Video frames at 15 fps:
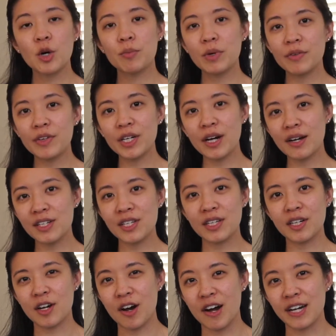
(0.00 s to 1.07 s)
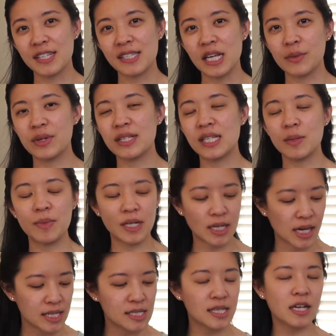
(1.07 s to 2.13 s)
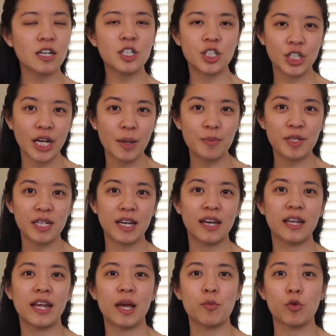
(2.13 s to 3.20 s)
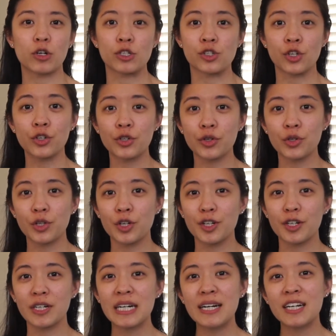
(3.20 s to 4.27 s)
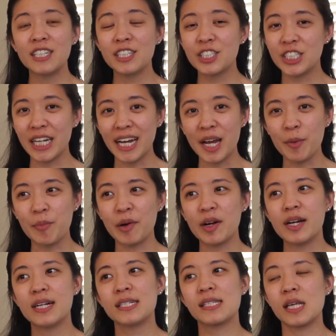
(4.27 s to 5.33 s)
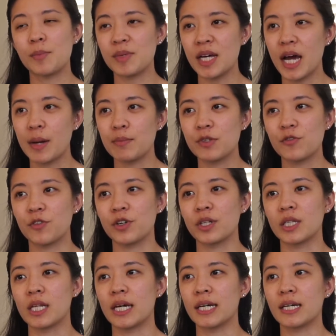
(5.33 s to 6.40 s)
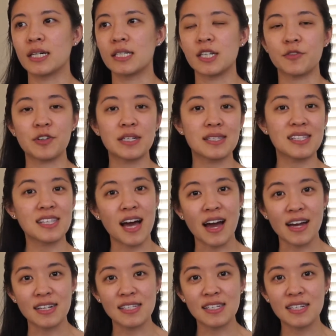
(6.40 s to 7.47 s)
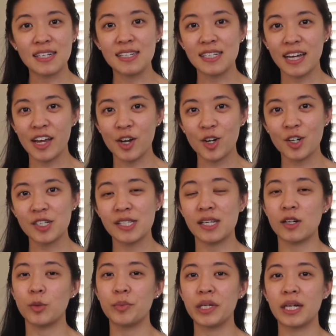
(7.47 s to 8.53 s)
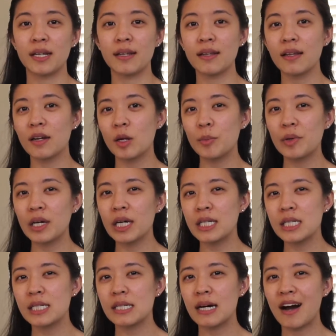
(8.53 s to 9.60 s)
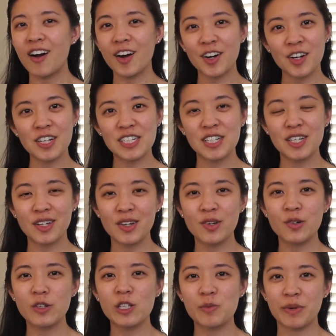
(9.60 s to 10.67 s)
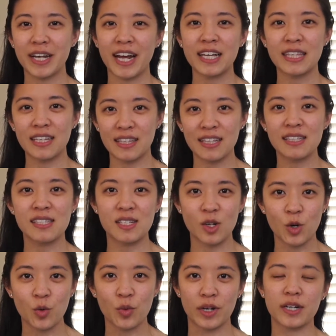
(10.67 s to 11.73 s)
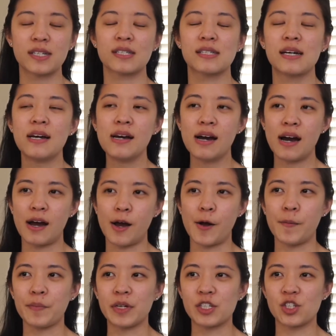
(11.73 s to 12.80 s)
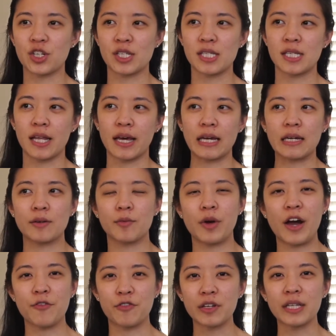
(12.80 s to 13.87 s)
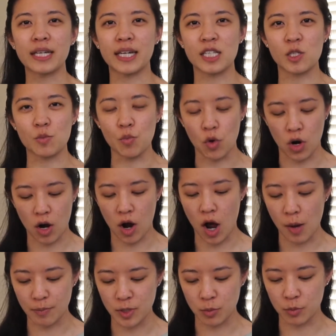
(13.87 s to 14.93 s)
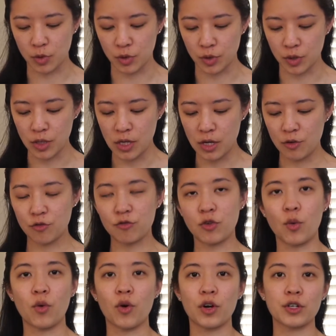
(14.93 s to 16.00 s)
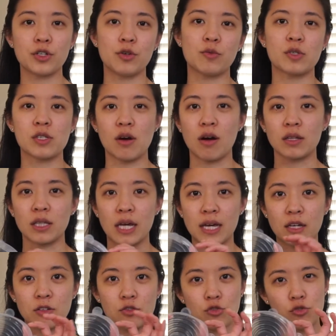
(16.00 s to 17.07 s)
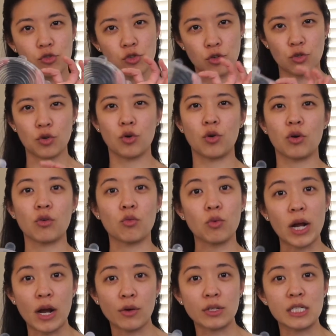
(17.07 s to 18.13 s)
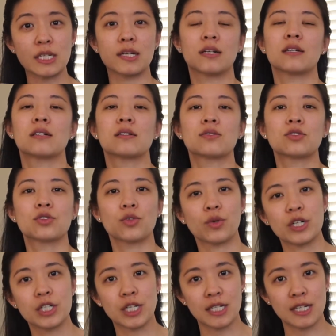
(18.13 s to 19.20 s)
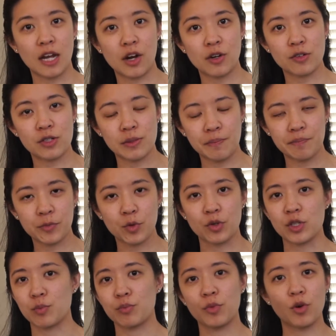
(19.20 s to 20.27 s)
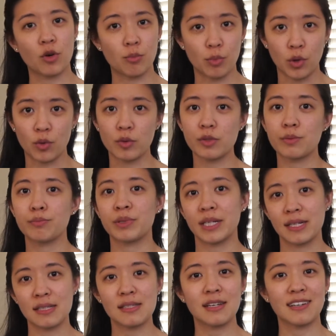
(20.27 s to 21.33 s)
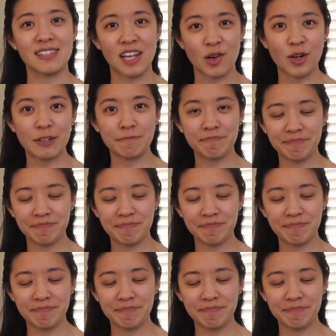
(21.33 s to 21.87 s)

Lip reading: Moving on to the cons, I would say because they are shaped in a more circular shape, sometimes for like different sized containers, it'll be a little bit harder to use, but I think it still works. It's just like, I feel like it's more optimal for use on like circle or rounded storage containers or bowls, plates, etc.